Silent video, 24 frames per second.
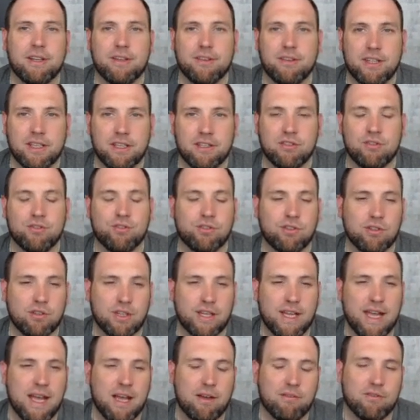then you're going
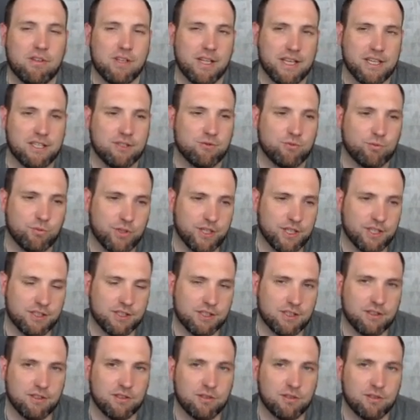to have less risk.